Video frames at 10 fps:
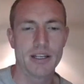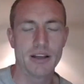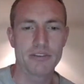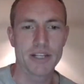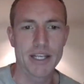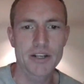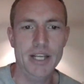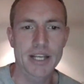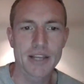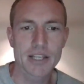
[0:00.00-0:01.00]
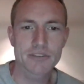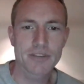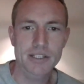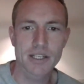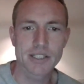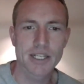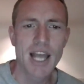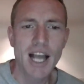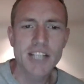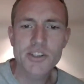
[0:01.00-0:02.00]
lovely. Okay, that's fascinating.
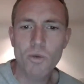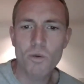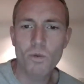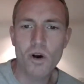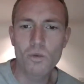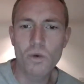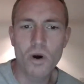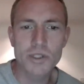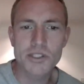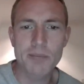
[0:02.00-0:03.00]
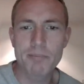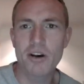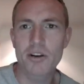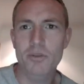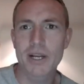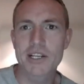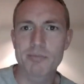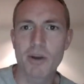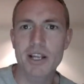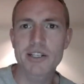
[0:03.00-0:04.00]
And so what was the pathway? Because
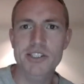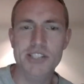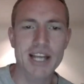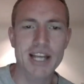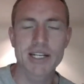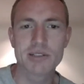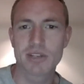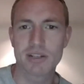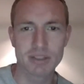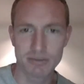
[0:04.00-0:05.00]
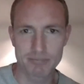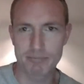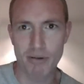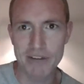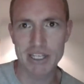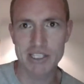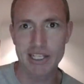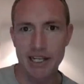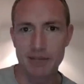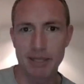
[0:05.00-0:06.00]
my understanding
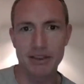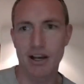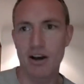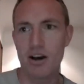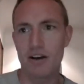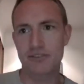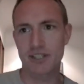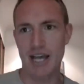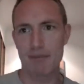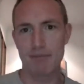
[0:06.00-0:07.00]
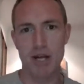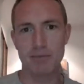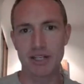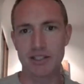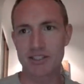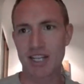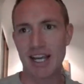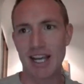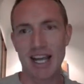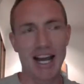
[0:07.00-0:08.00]
previously had been that after that moment,
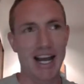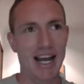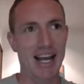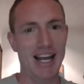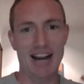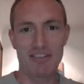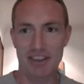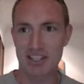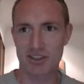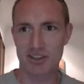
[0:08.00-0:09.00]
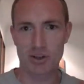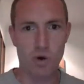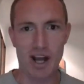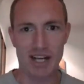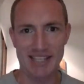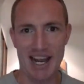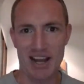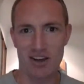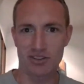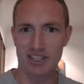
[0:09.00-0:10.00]
everything sort of quietened
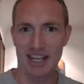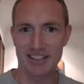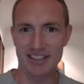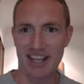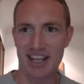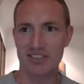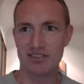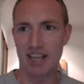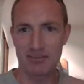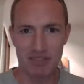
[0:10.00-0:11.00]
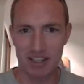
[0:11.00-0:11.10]
down and